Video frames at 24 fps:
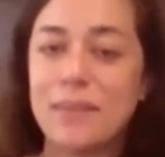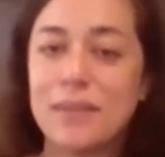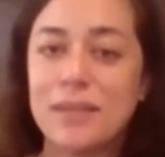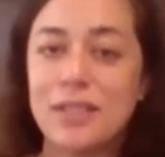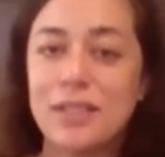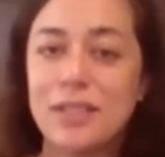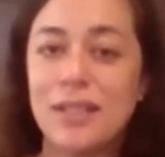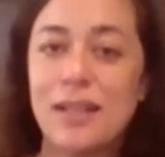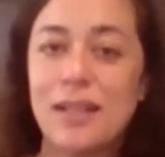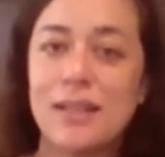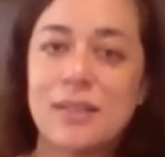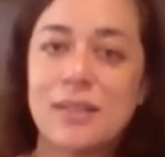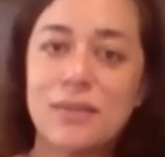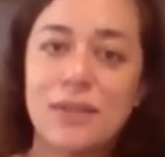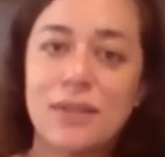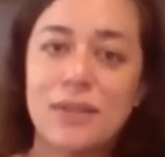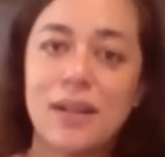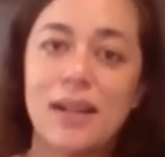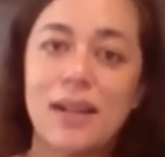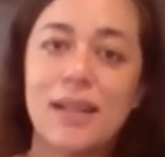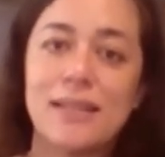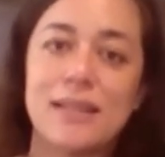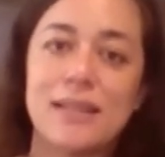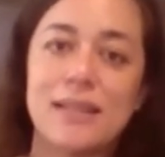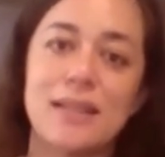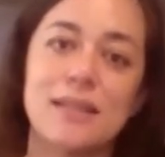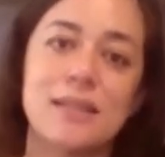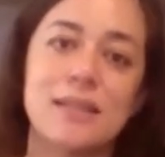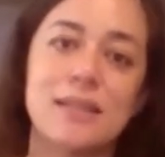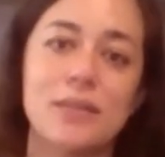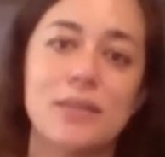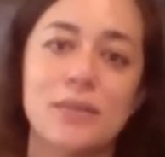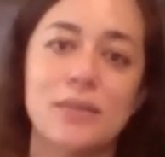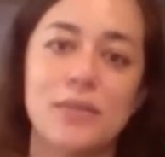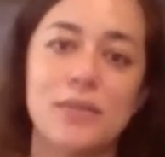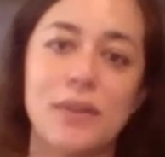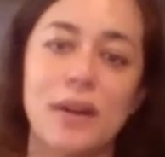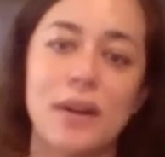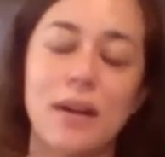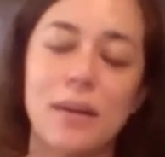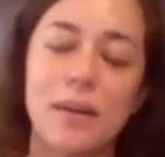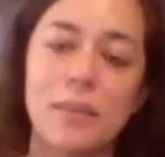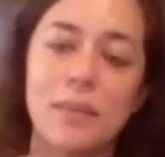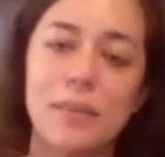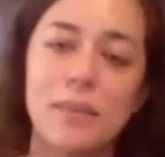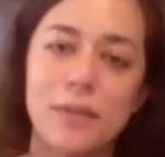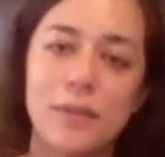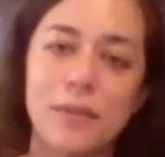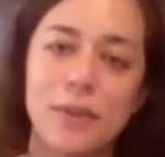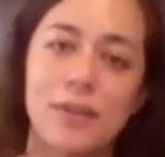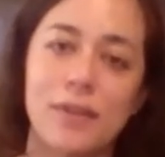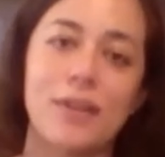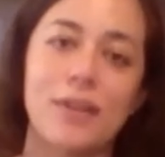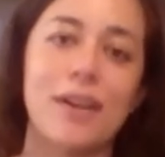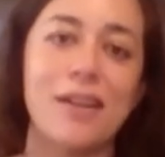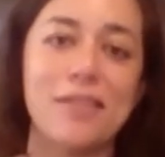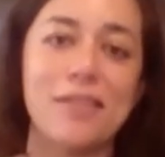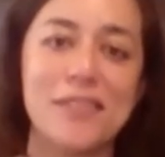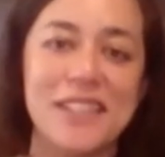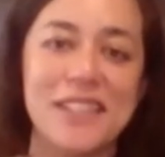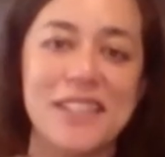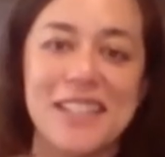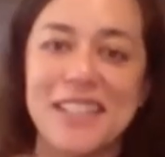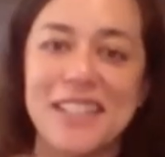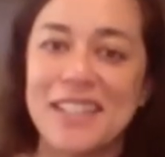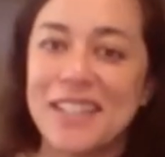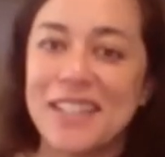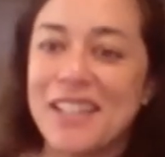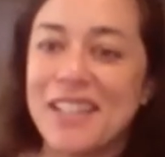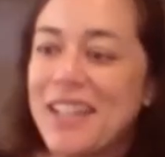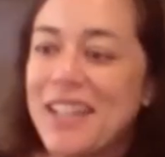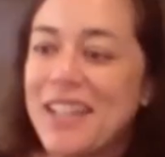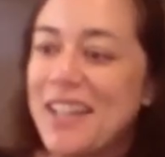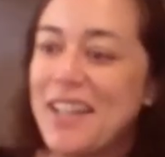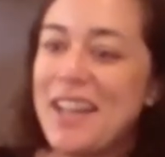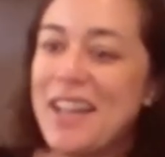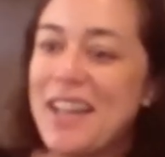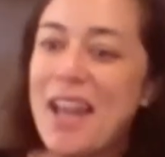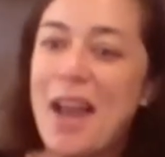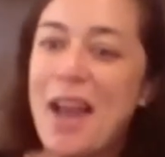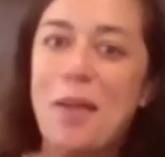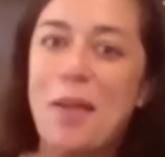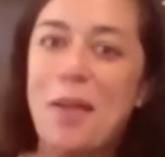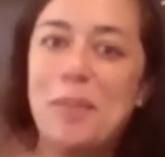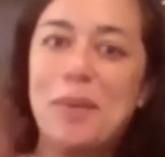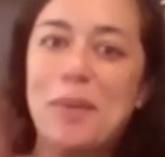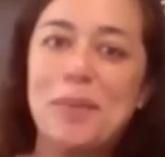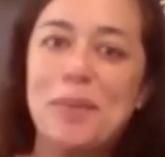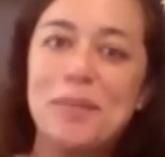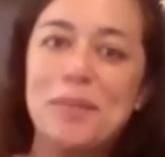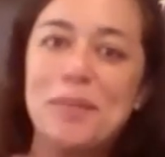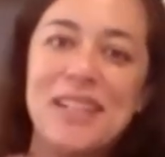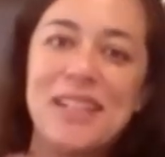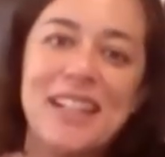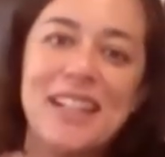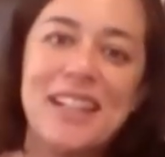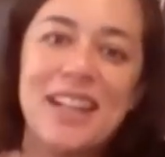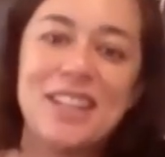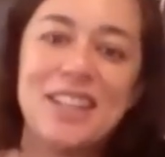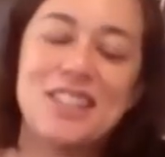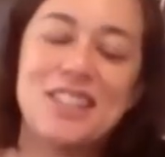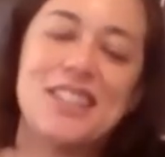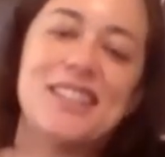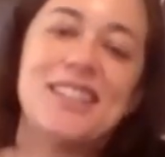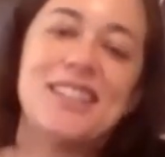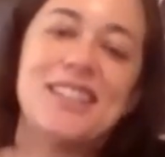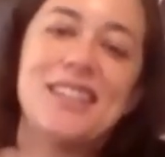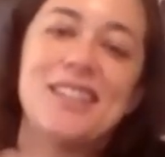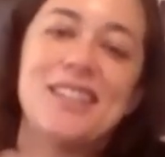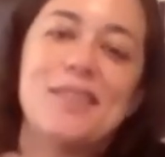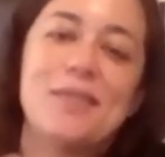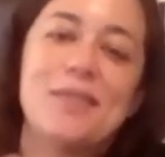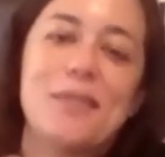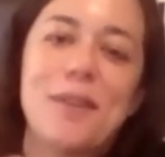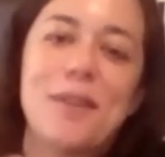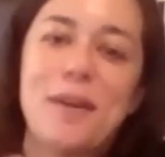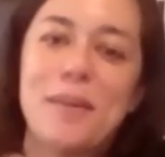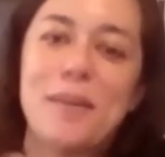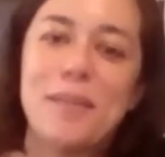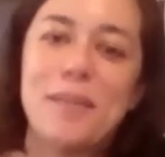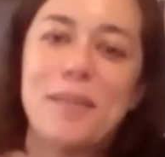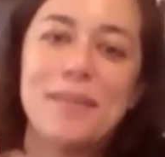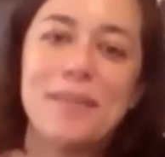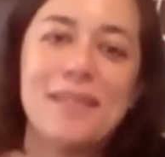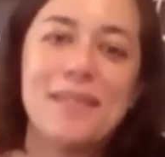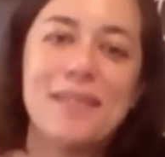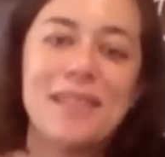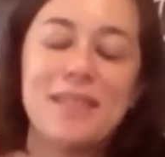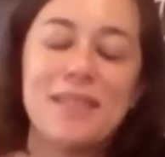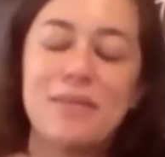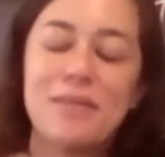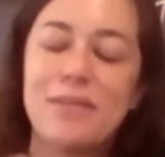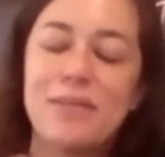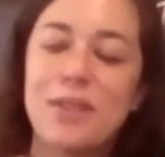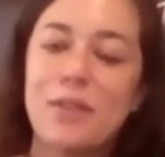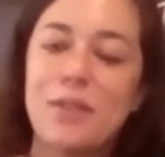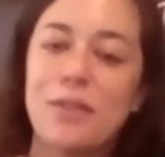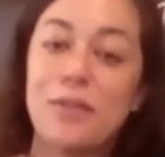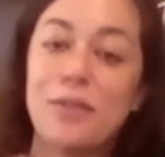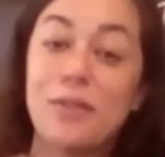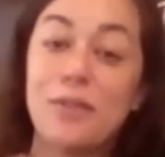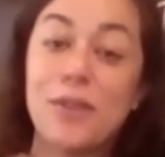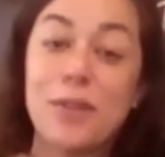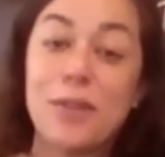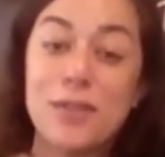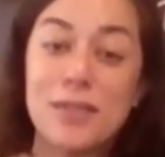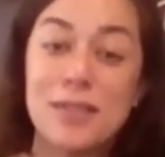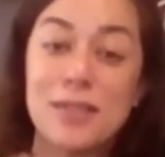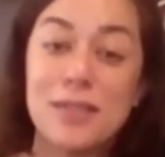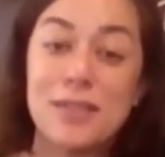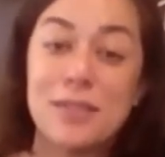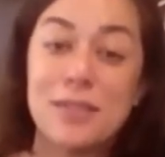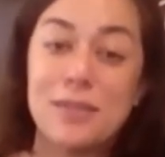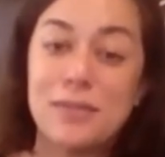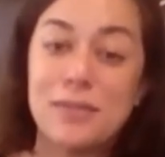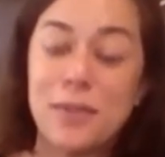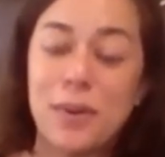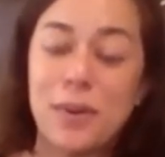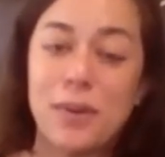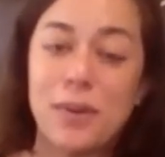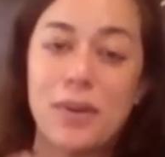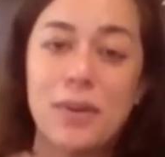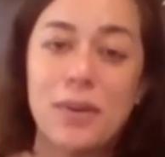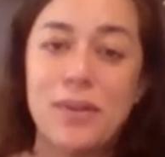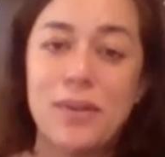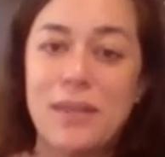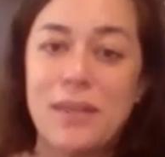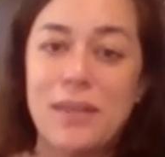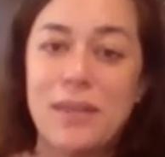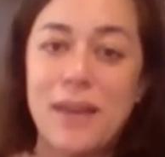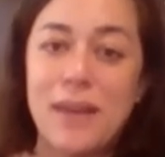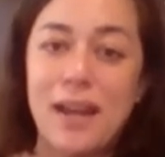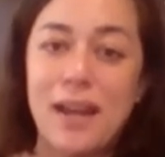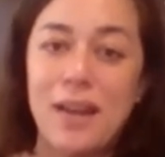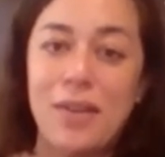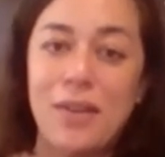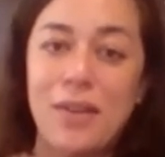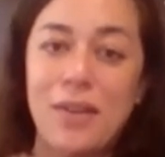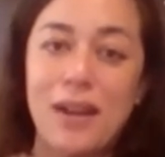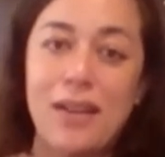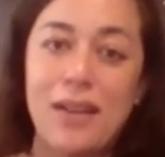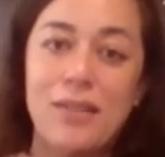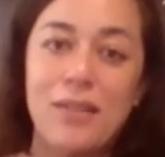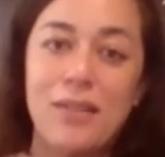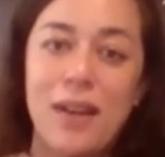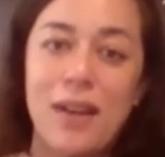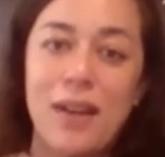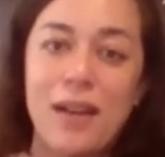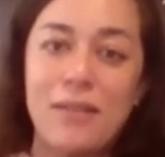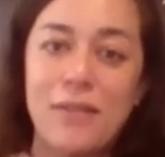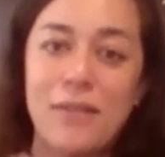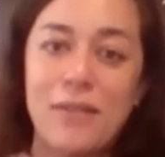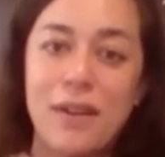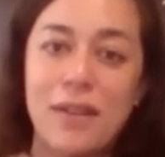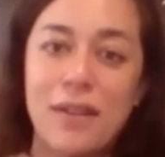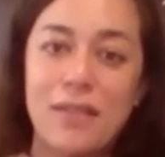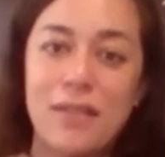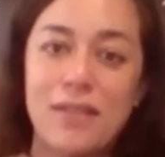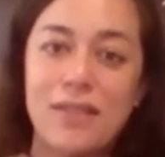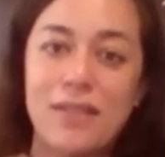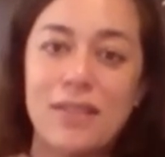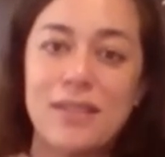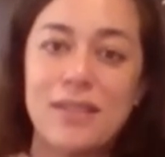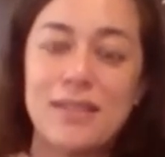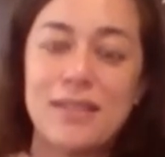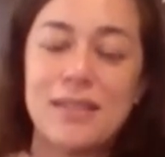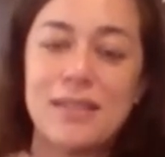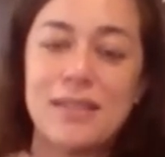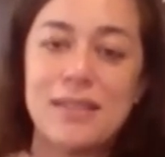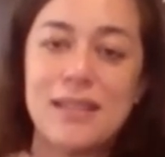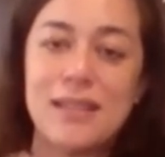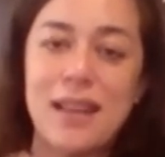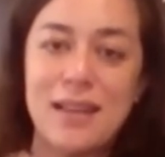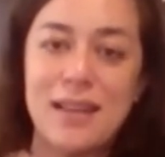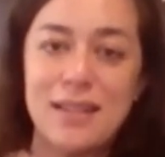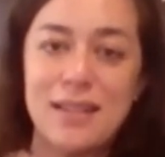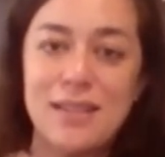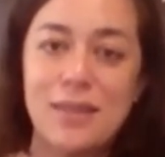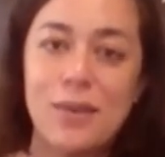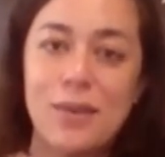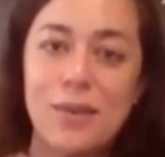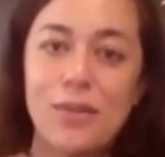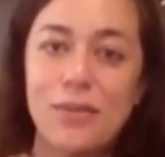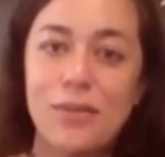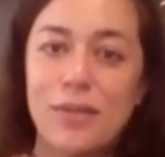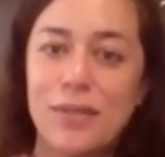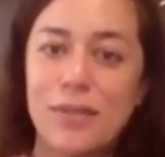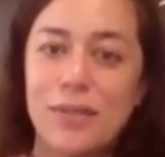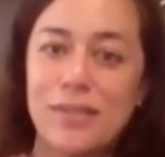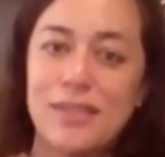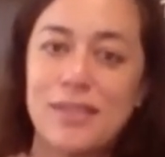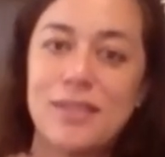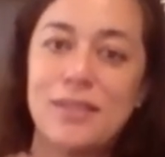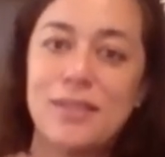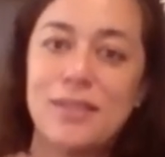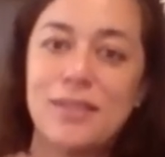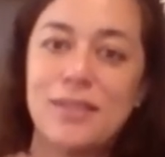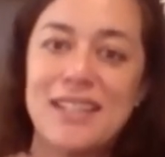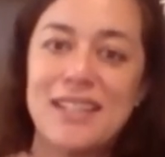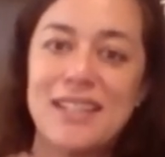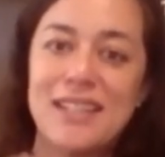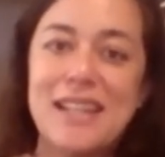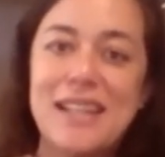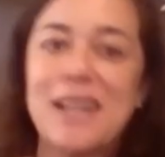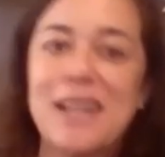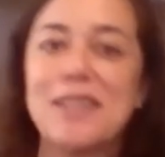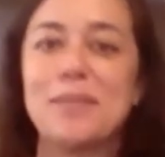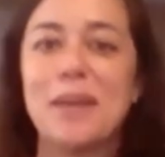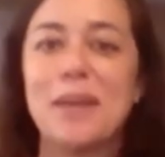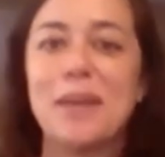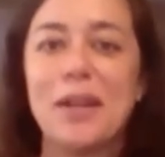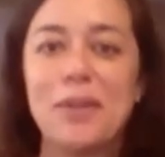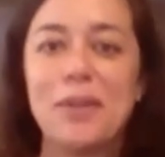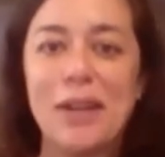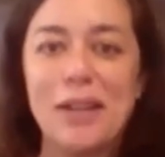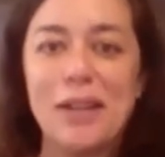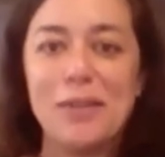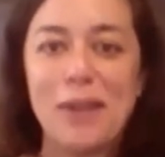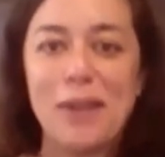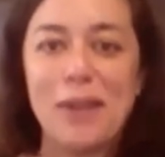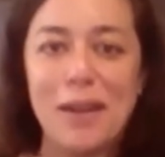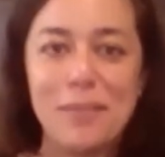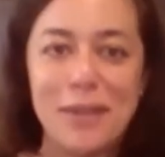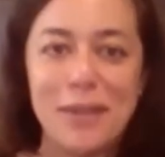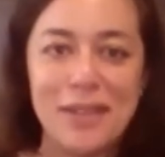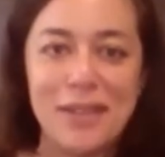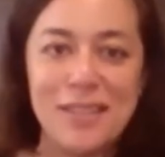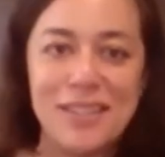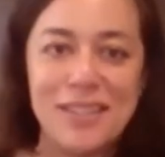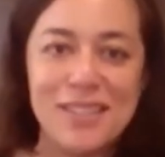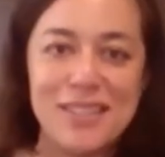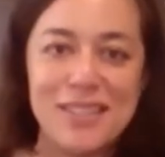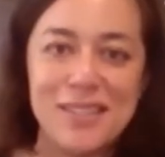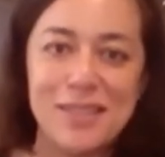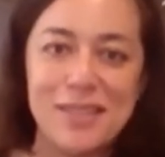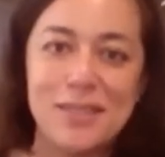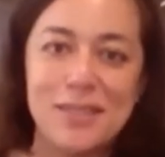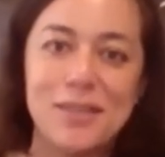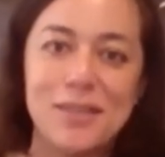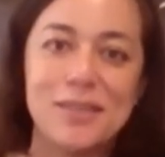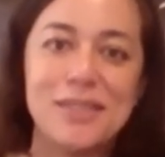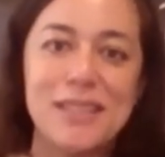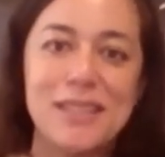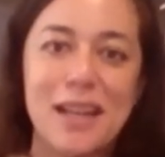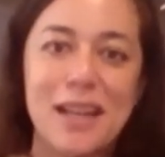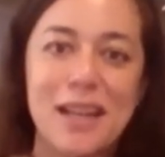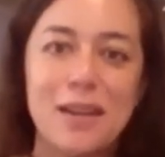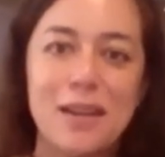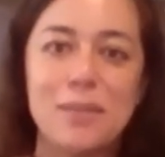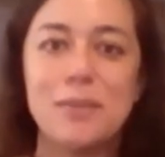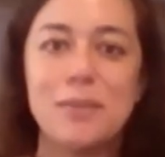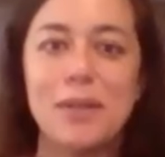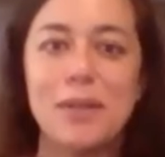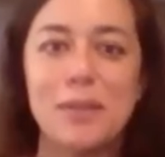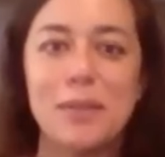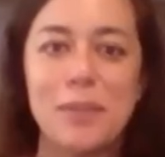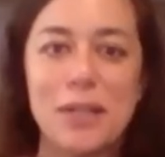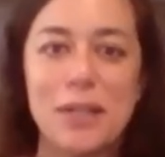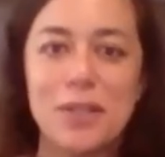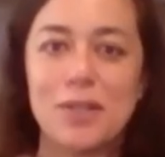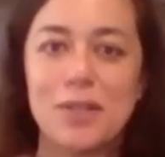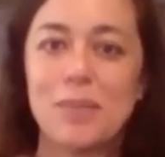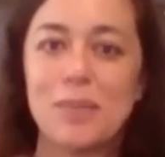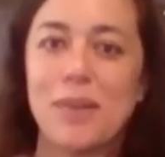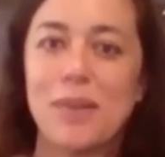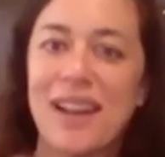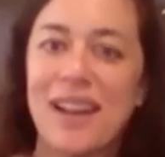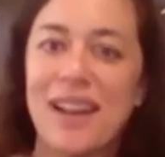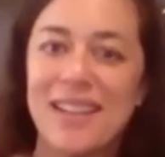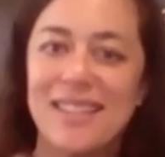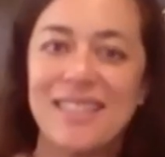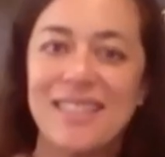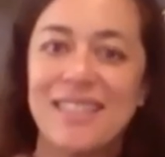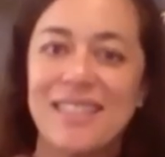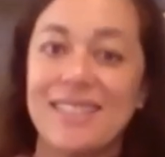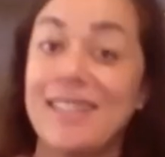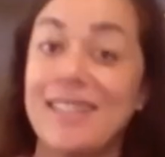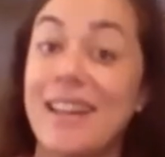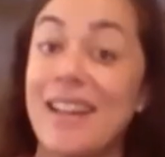She has a very extensive photographic album collection from the first photo that my great-grandfather sent over to entice my great-grandmother to sign up to be a picture bride and